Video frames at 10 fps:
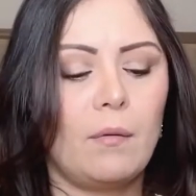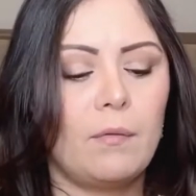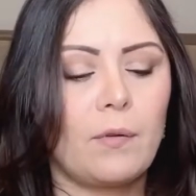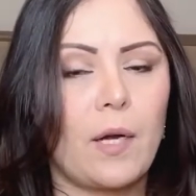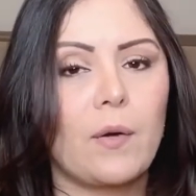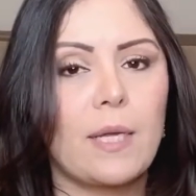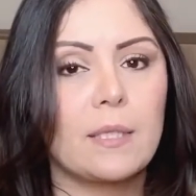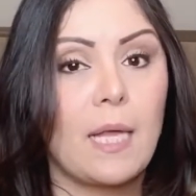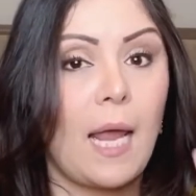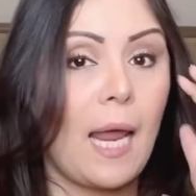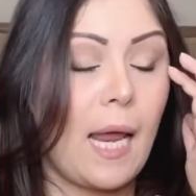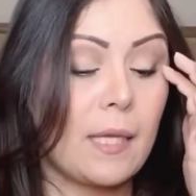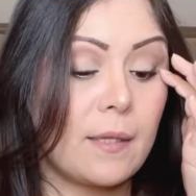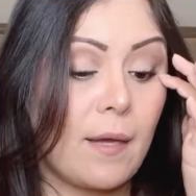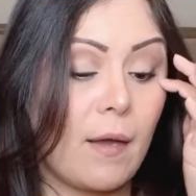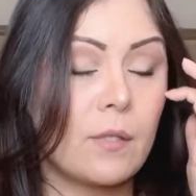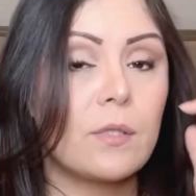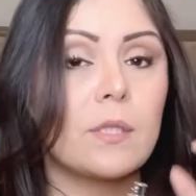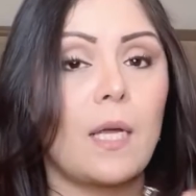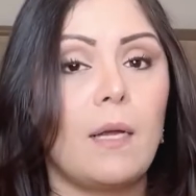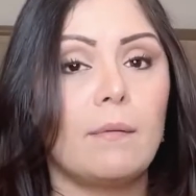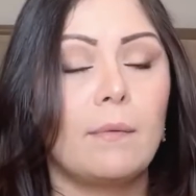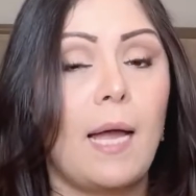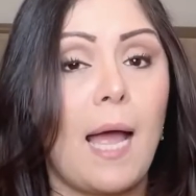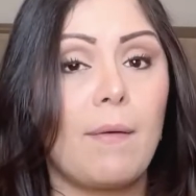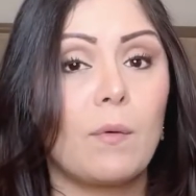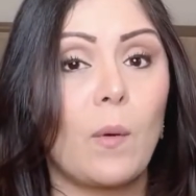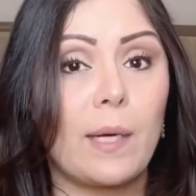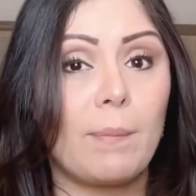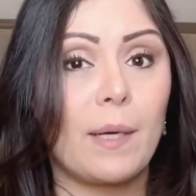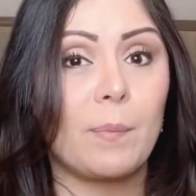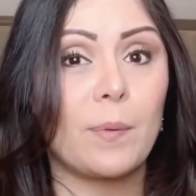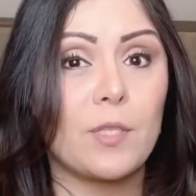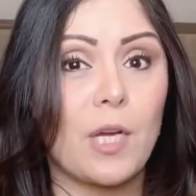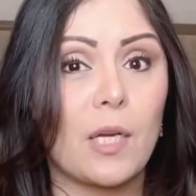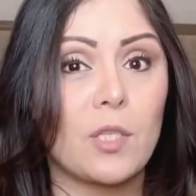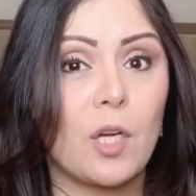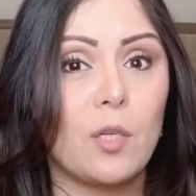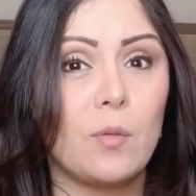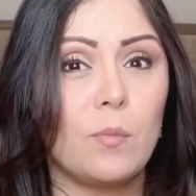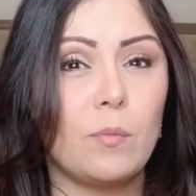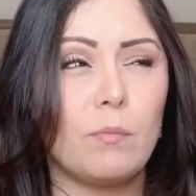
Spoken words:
fragrance. It does have quite a bit of projection.